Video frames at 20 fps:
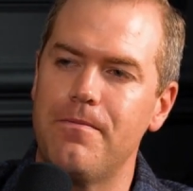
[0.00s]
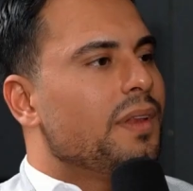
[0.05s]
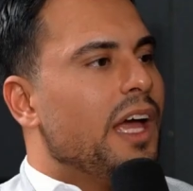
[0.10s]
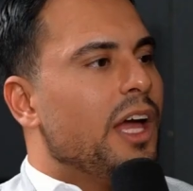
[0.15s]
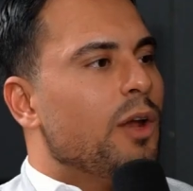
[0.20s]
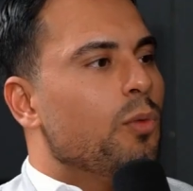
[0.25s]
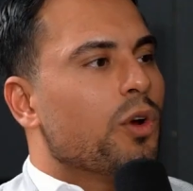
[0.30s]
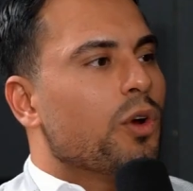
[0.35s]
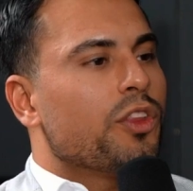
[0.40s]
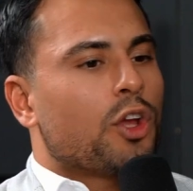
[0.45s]

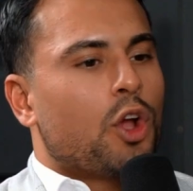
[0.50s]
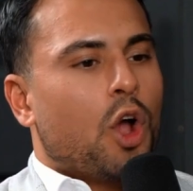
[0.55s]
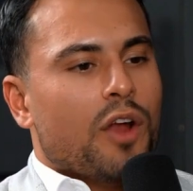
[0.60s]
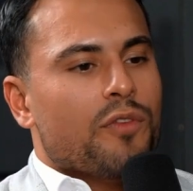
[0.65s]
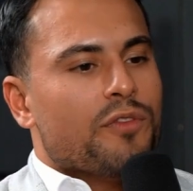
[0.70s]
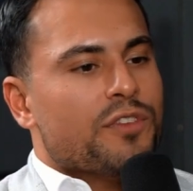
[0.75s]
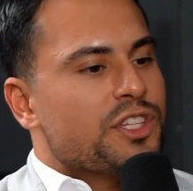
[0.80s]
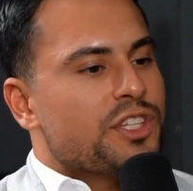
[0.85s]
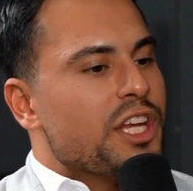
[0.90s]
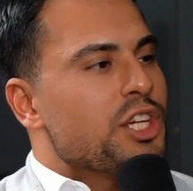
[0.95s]
And were the
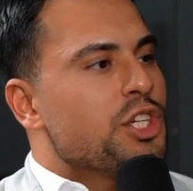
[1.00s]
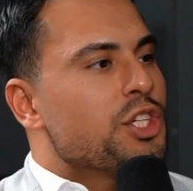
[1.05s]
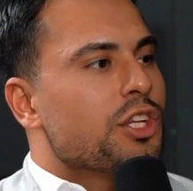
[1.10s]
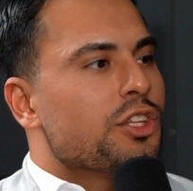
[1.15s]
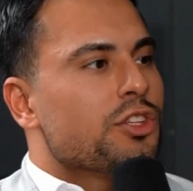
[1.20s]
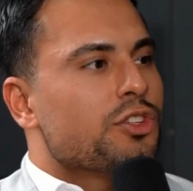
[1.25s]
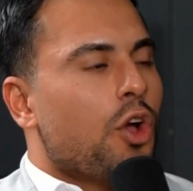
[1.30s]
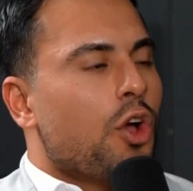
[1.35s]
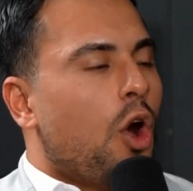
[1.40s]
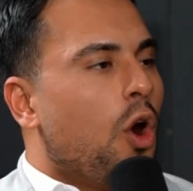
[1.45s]

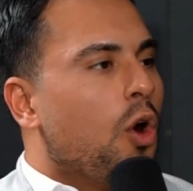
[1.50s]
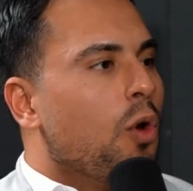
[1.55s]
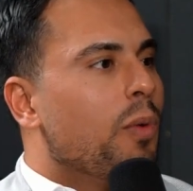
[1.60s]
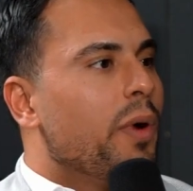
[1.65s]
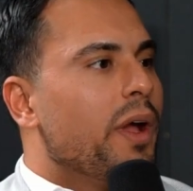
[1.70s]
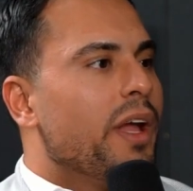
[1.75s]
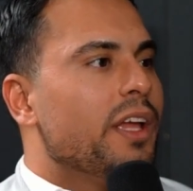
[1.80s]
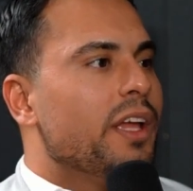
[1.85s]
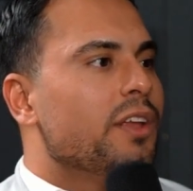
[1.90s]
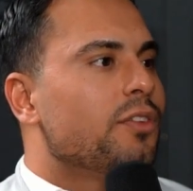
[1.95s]
conversations
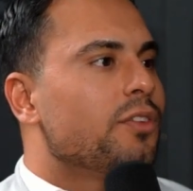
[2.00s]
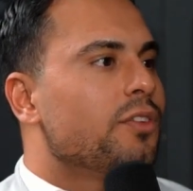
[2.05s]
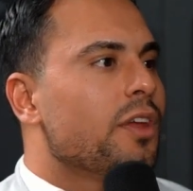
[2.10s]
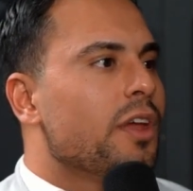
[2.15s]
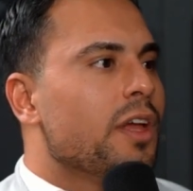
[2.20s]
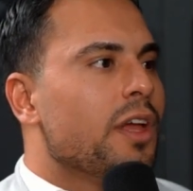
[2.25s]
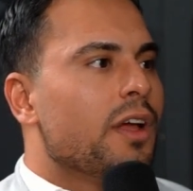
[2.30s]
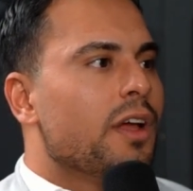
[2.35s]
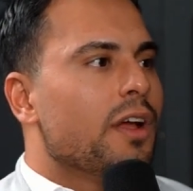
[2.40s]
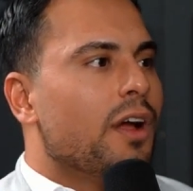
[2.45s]
always
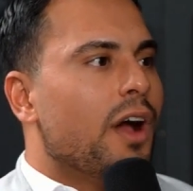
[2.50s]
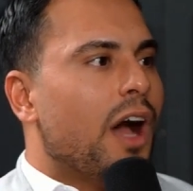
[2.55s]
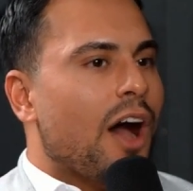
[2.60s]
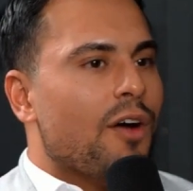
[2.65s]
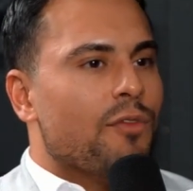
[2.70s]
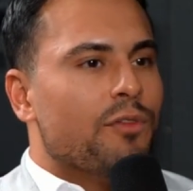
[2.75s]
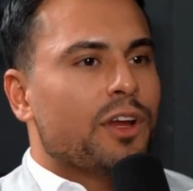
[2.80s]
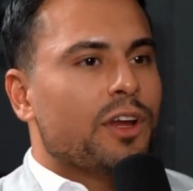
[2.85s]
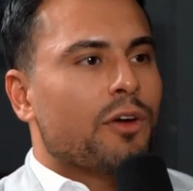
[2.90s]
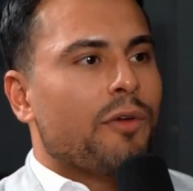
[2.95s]

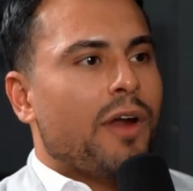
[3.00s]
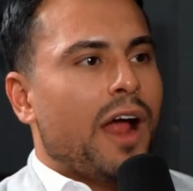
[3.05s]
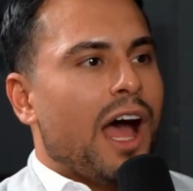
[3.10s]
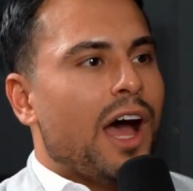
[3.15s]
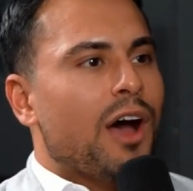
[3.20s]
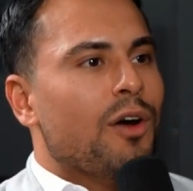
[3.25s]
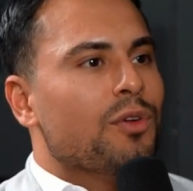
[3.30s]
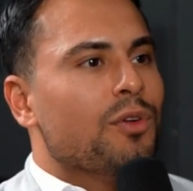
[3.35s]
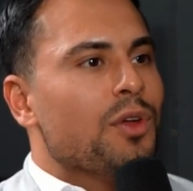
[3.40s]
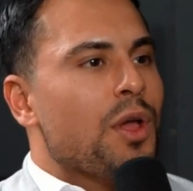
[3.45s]
hovering
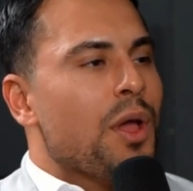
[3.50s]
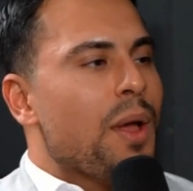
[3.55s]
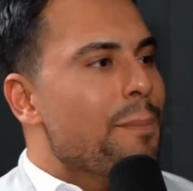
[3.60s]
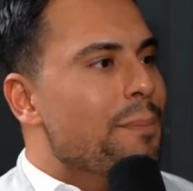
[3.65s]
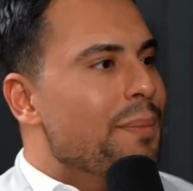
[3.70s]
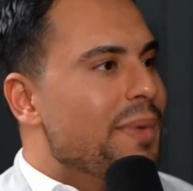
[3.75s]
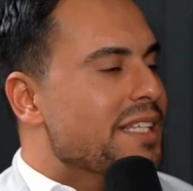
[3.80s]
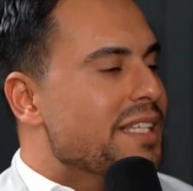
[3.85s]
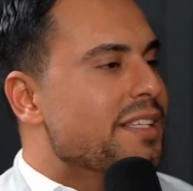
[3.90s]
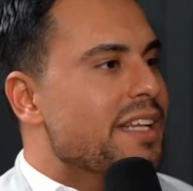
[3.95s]
around
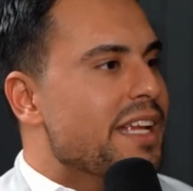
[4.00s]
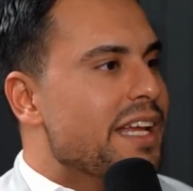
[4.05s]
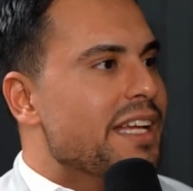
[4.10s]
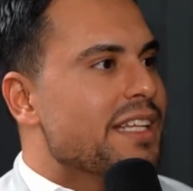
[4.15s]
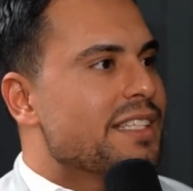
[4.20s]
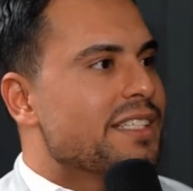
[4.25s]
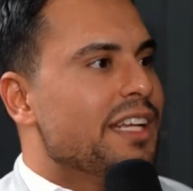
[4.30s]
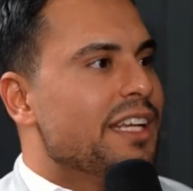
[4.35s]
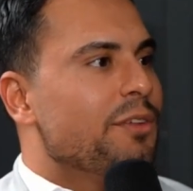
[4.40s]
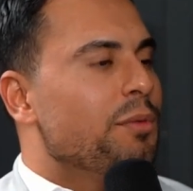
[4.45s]

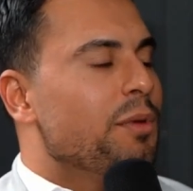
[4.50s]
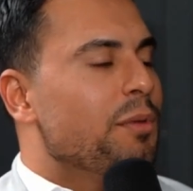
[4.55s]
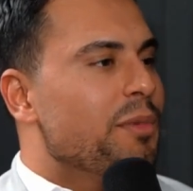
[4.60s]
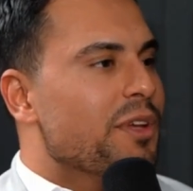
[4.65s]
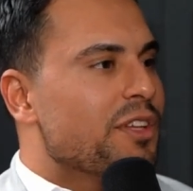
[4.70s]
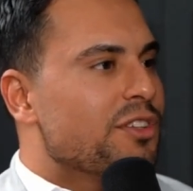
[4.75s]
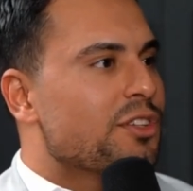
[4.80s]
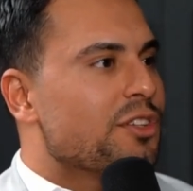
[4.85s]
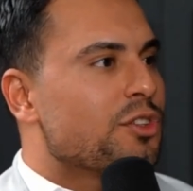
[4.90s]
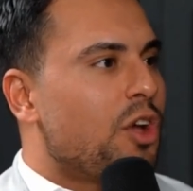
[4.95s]
business, and if you
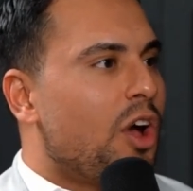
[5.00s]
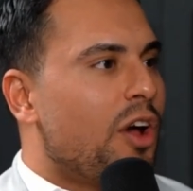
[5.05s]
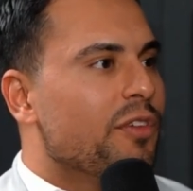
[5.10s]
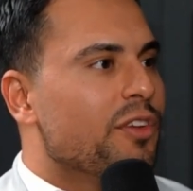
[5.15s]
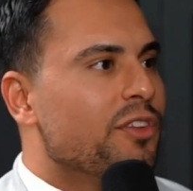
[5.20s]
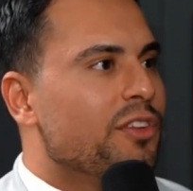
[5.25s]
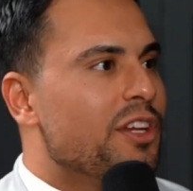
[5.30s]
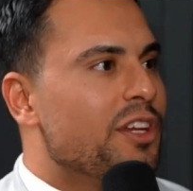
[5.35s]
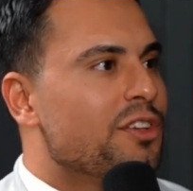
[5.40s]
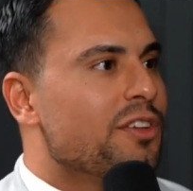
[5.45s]
business
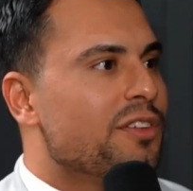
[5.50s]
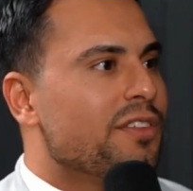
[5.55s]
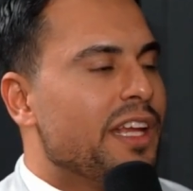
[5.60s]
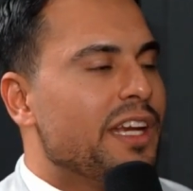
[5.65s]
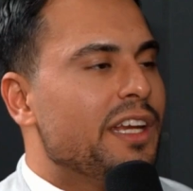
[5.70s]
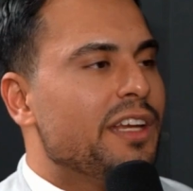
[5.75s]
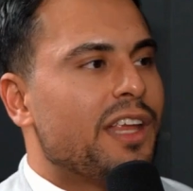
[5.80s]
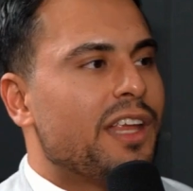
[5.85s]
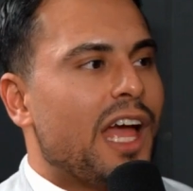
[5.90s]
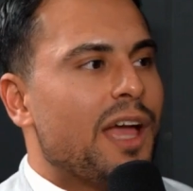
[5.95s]
conversations,
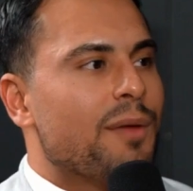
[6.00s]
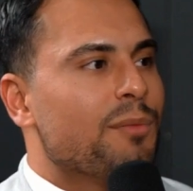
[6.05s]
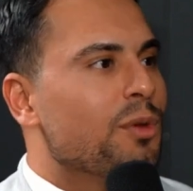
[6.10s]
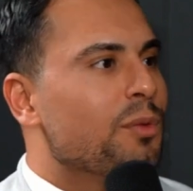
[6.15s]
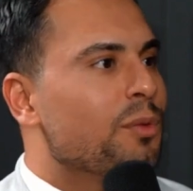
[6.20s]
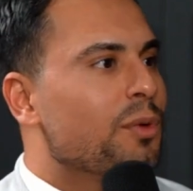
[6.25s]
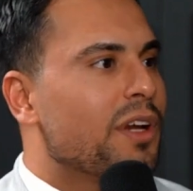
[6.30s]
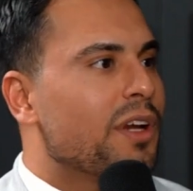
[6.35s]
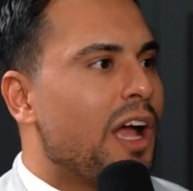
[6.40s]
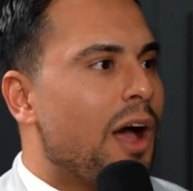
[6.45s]
anytime you
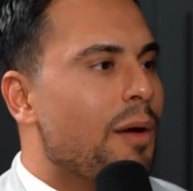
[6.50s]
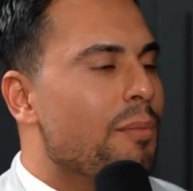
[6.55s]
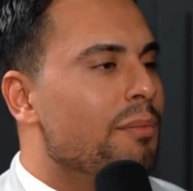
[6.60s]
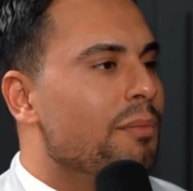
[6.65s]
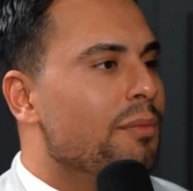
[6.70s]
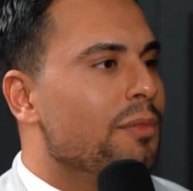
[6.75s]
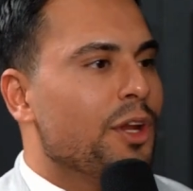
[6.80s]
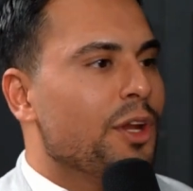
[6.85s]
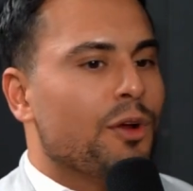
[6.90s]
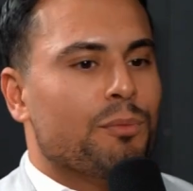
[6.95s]
would
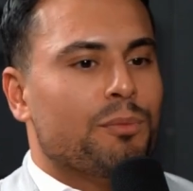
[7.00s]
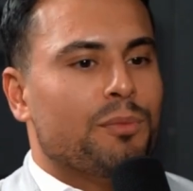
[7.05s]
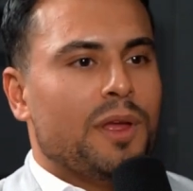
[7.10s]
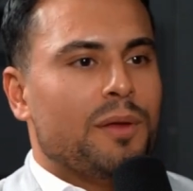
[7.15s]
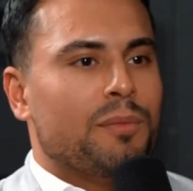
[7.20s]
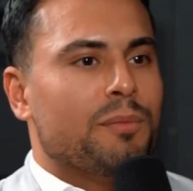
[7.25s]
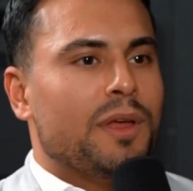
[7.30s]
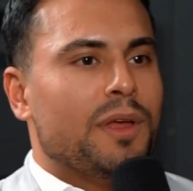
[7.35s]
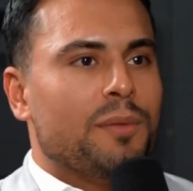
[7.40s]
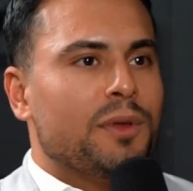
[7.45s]
come,
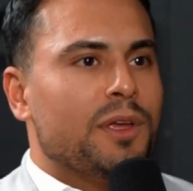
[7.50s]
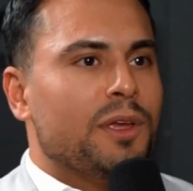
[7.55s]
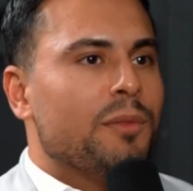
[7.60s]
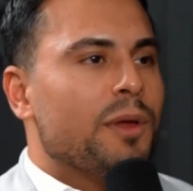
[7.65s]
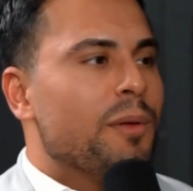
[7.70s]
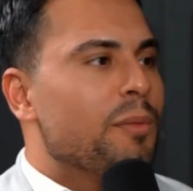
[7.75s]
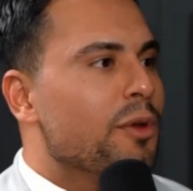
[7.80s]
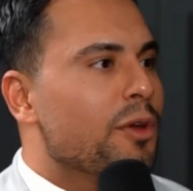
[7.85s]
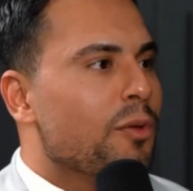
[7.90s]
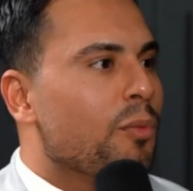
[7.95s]

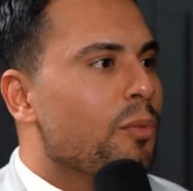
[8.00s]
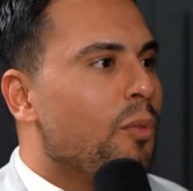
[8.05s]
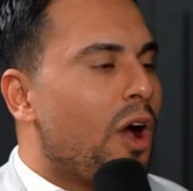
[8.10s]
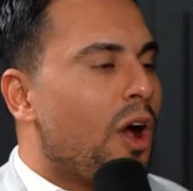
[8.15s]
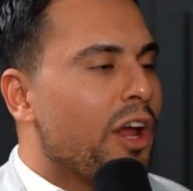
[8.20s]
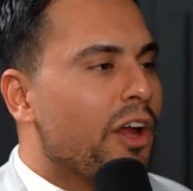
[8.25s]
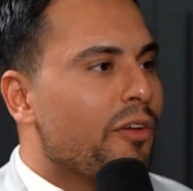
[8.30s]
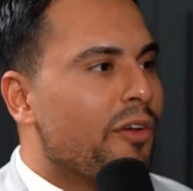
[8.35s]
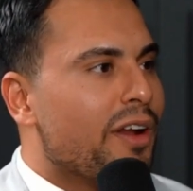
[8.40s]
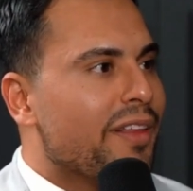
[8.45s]
maybe you're
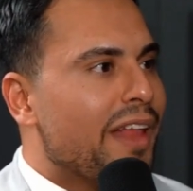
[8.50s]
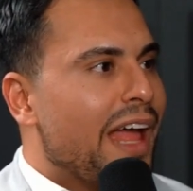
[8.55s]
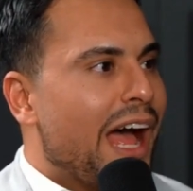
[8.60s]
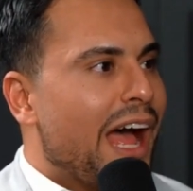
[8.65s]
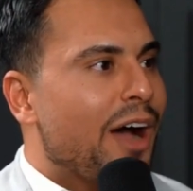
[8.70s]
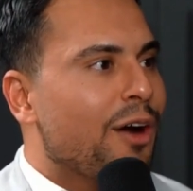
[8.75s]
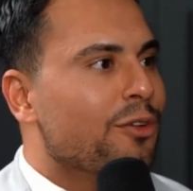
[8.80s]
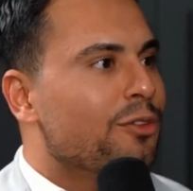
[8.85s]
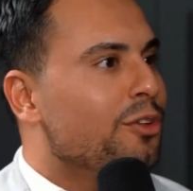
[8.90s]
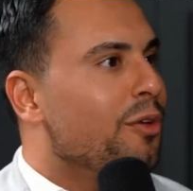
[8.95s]
walking around the
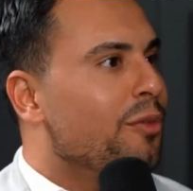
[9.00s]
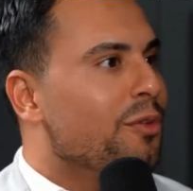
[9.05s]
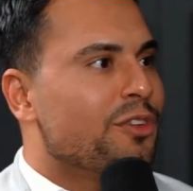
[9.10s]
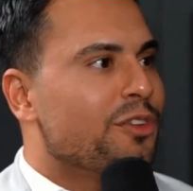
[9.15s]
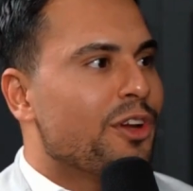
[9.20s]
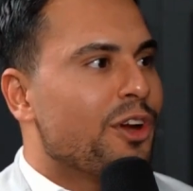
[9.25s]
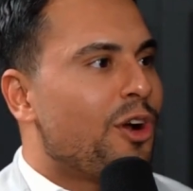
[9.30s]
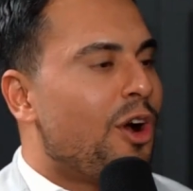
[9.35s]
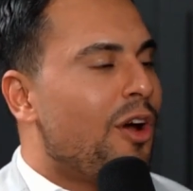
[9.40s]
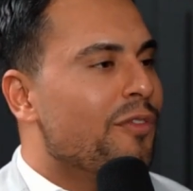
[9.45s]
house, you always
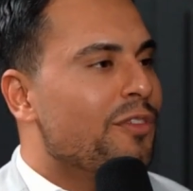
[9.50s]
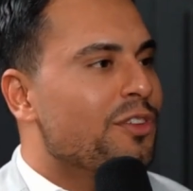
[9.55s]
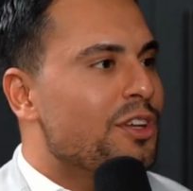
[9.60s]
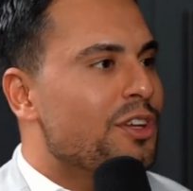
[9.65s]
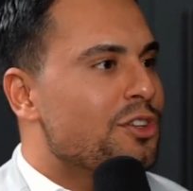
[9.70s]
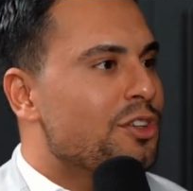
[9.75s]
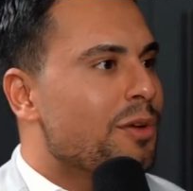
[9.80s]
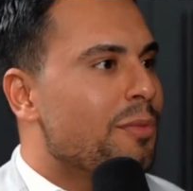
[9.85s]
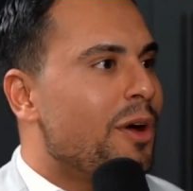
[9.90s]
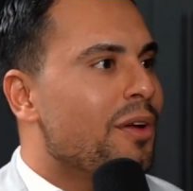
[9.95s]
hear a
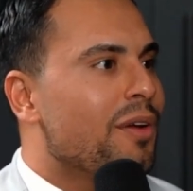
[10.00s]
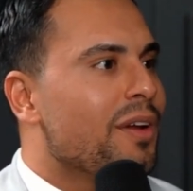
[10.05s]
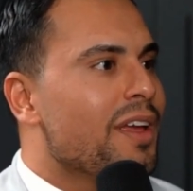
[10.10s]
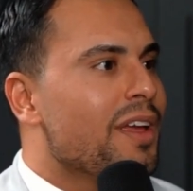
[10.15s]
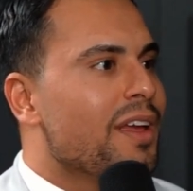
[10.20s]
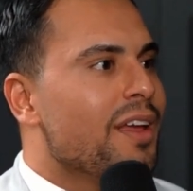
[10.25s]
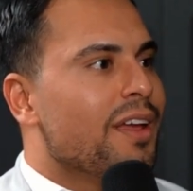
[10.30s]
conversation about,